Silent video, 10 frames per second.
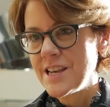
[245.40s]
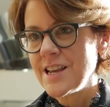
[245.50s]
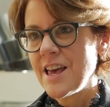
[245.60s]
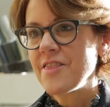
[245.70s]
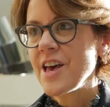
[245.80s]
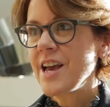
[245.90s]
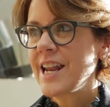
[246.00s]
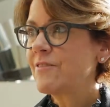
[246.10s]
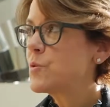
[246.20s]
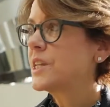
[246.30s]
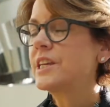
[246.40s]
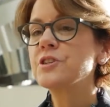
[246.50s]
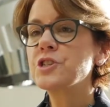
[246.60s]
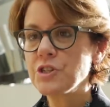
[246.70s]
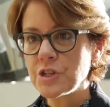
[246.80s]
thing that everyone
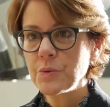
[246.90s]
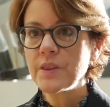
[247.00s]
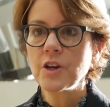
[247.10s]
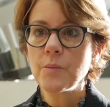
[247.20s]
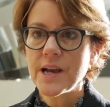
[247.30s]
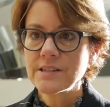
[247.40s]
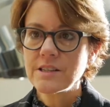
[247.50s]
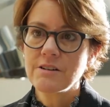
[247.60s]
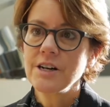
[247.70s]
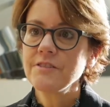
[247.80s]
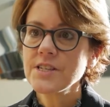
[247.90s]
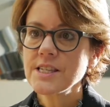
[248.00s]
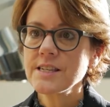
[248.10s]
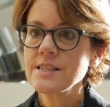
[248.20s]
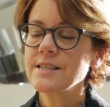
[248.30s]
here should do when they go back to their
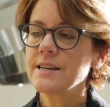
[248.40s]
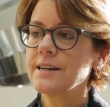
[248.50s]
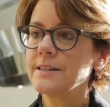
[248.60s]
offices,